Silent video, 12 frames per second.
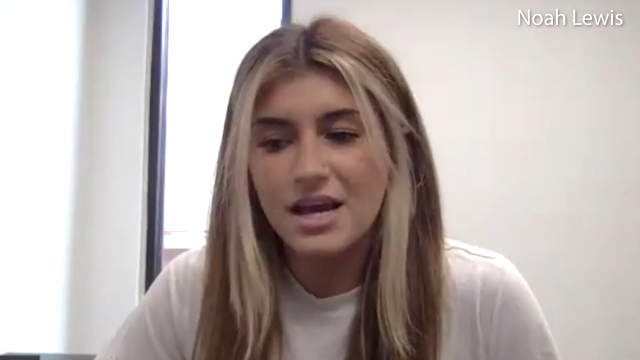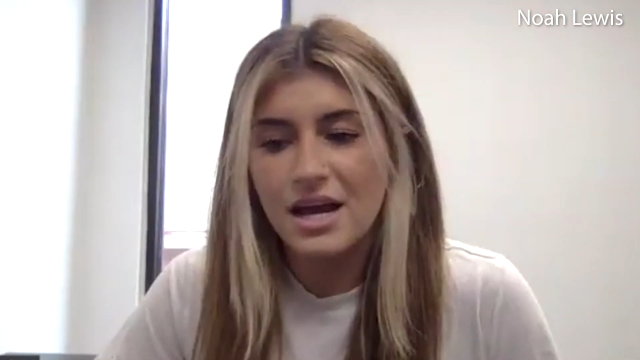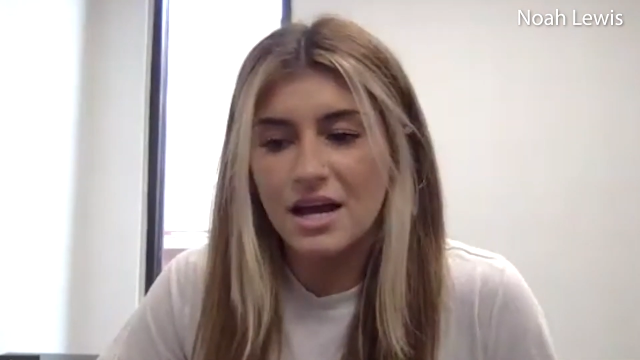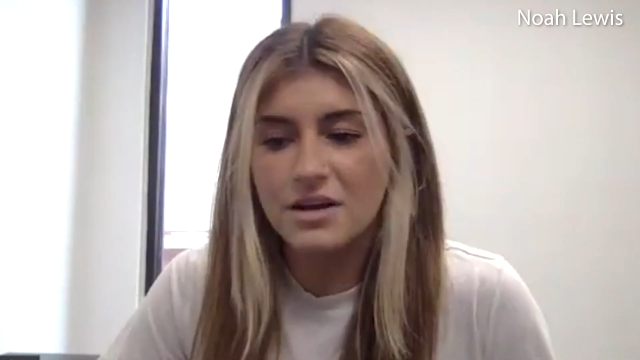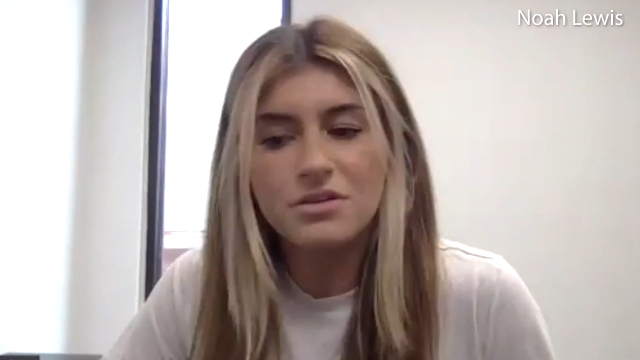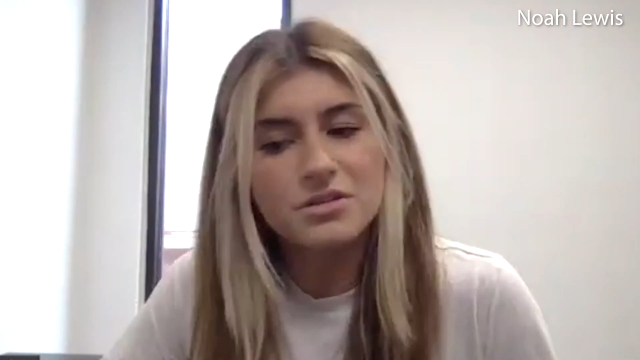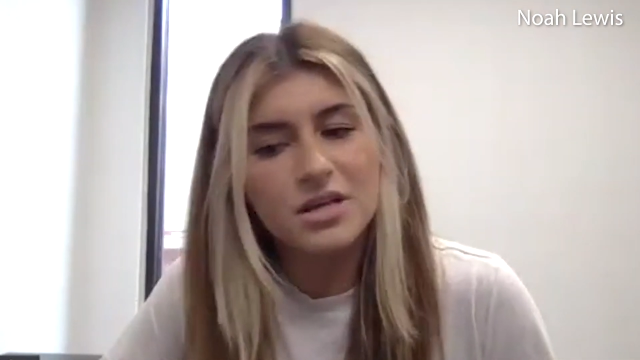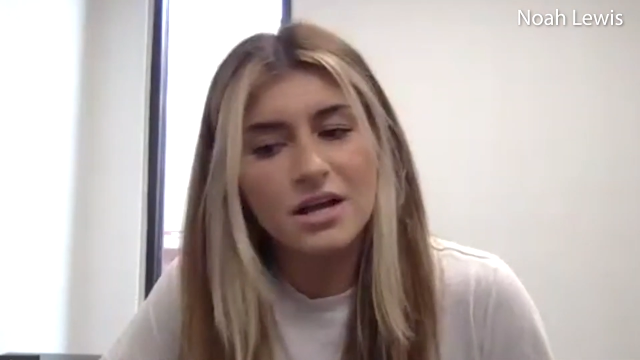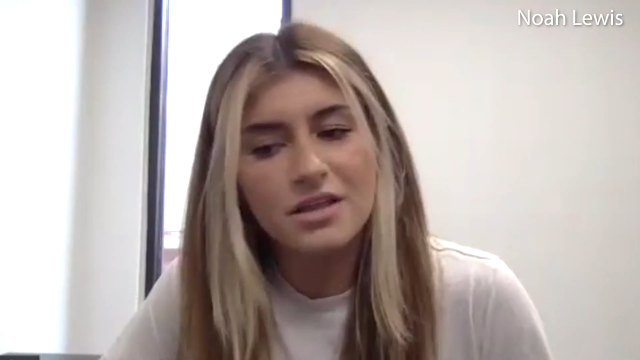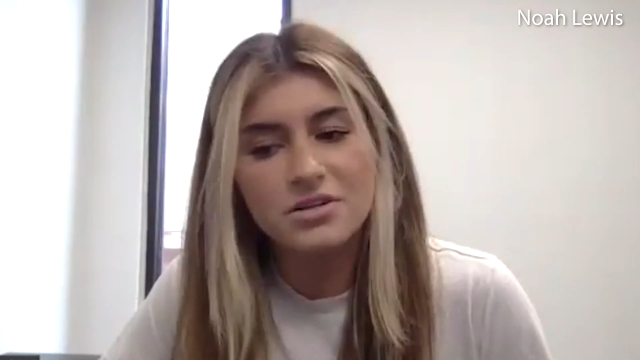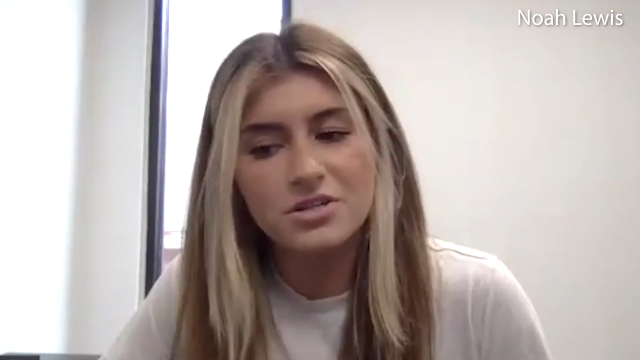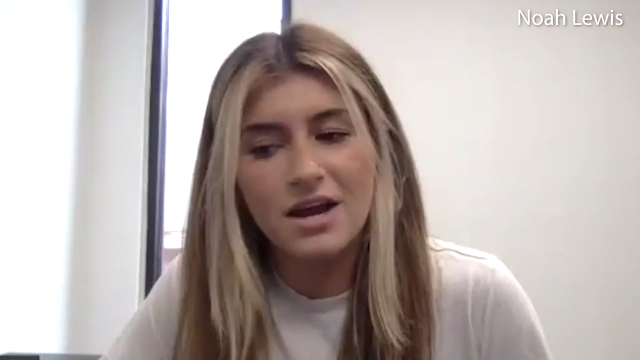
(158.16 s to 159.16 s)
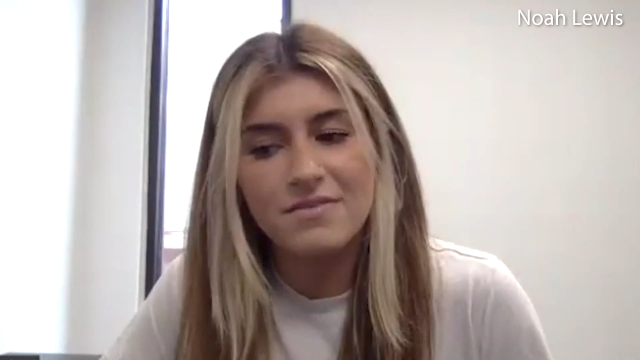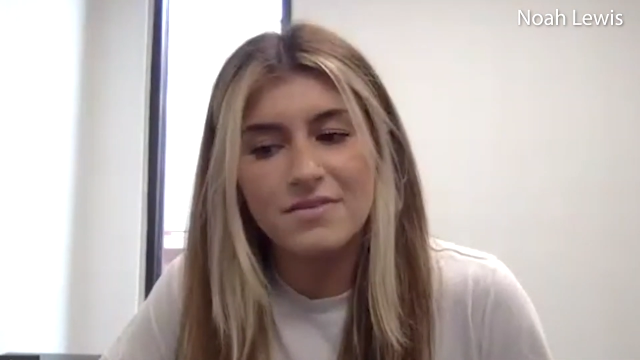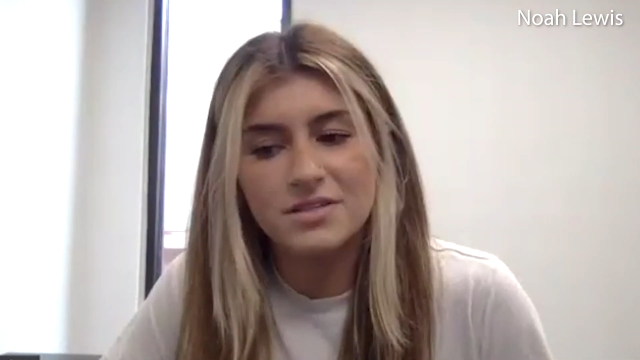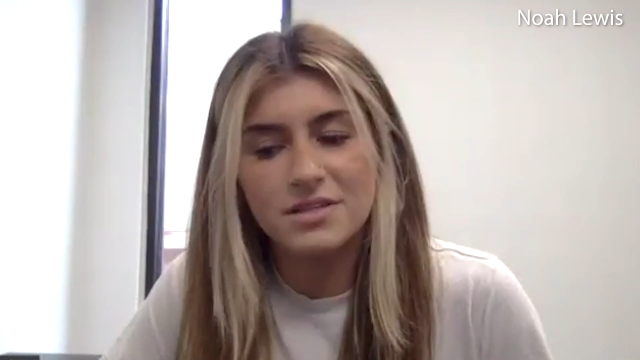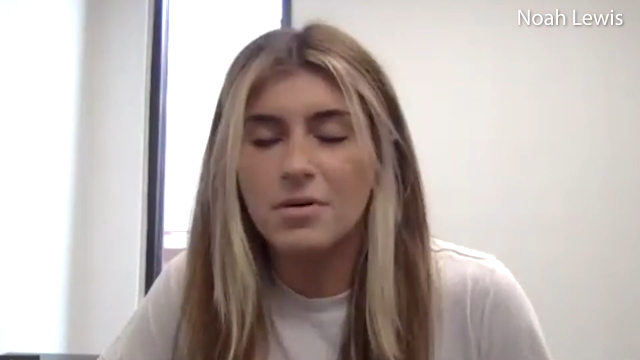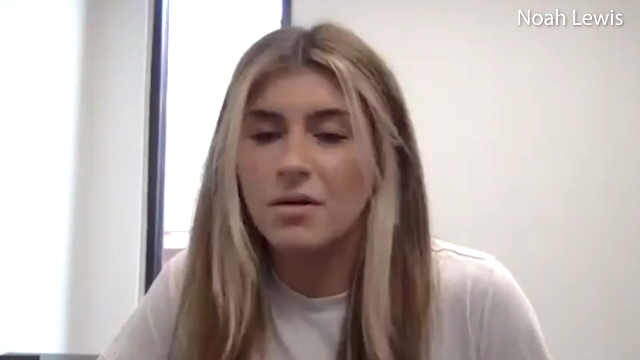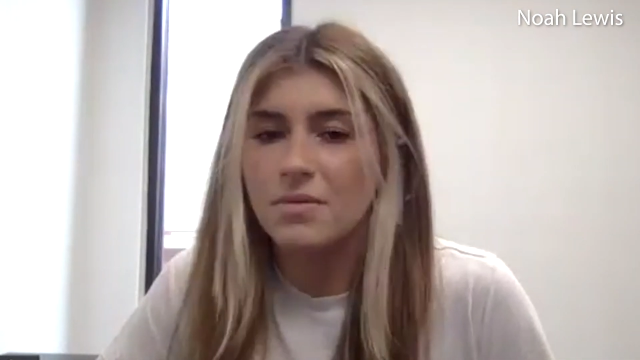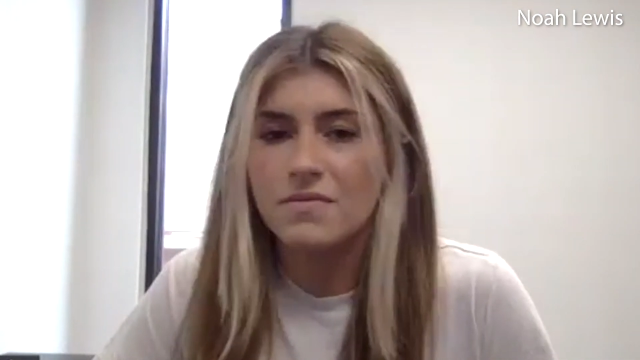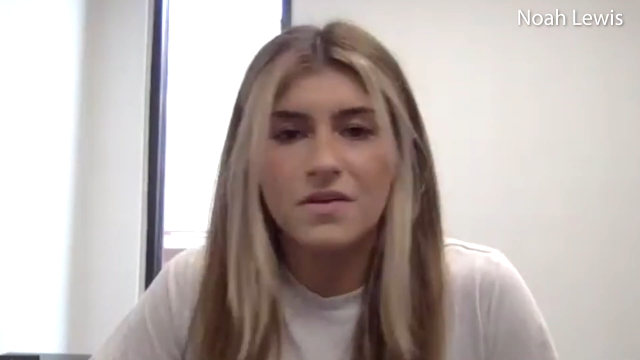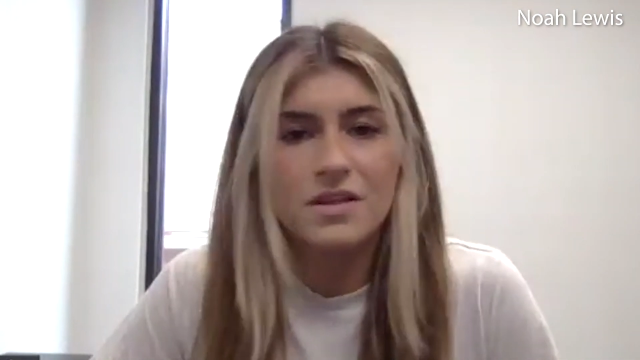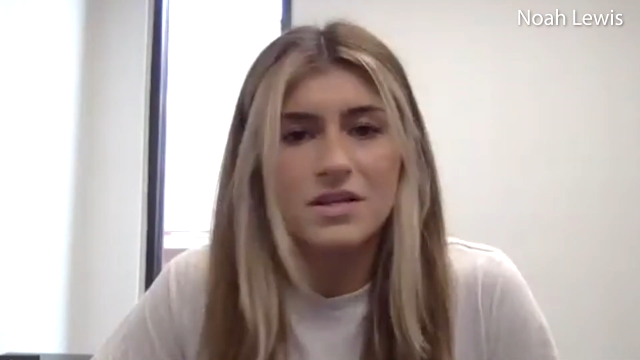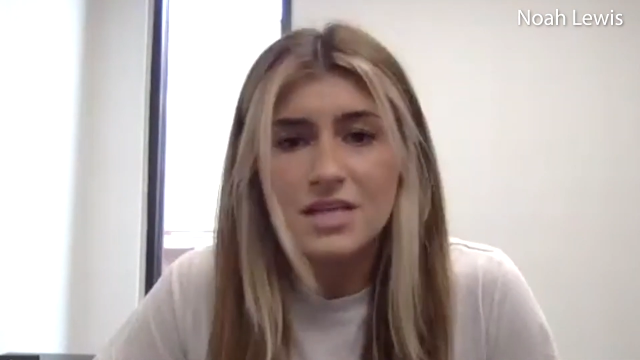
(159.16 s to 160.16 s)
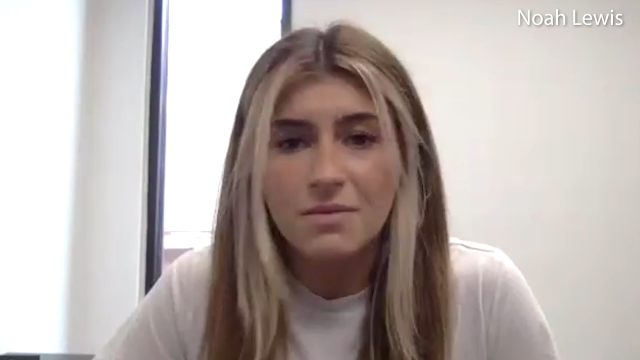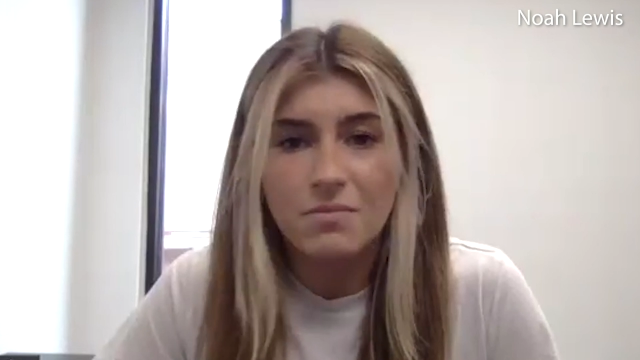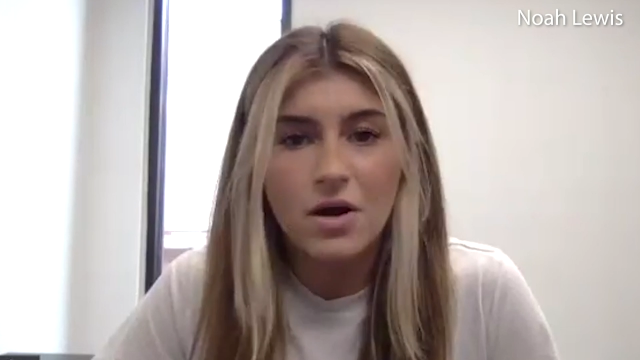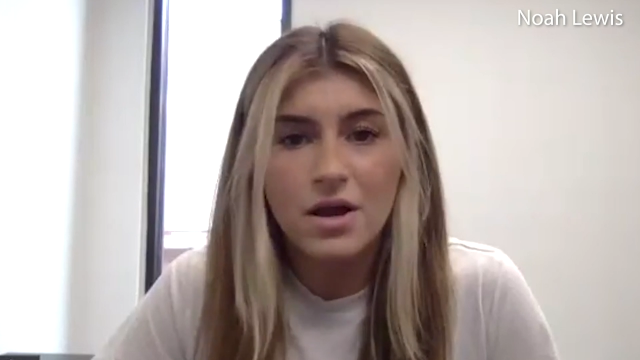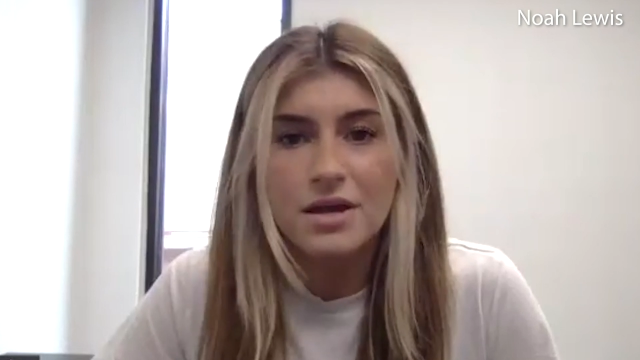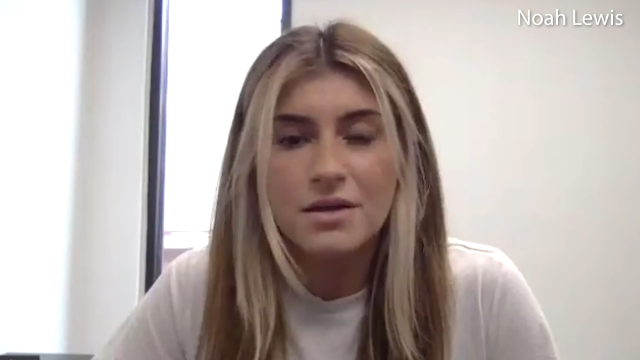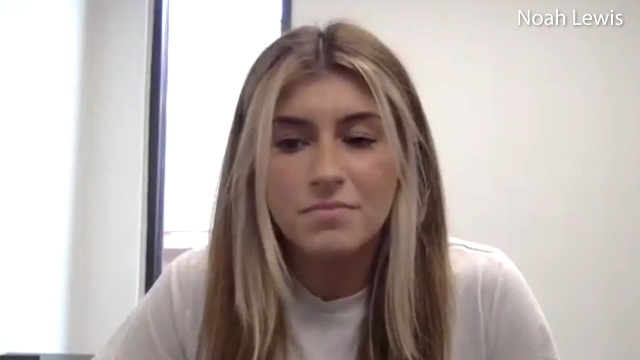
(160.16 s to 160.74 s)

I know there's other drivers that probably feel the same way,